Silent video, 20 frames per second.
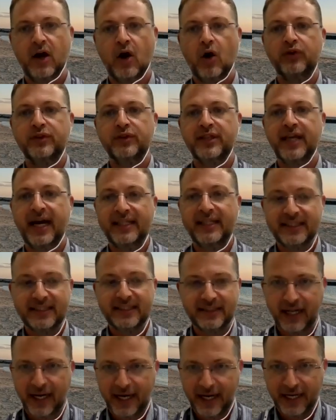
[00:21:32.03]
On the other
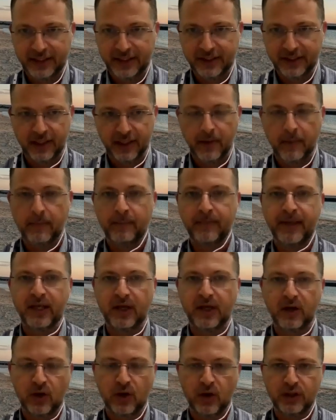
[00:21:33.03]
side,
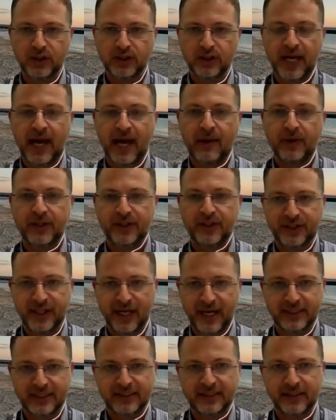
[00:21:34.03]
because our
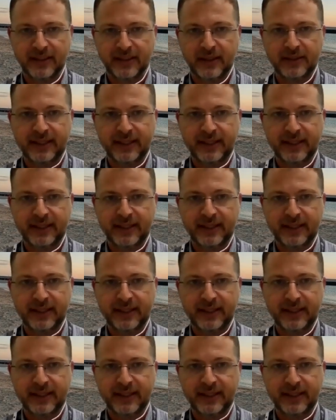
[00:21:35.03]
drugs,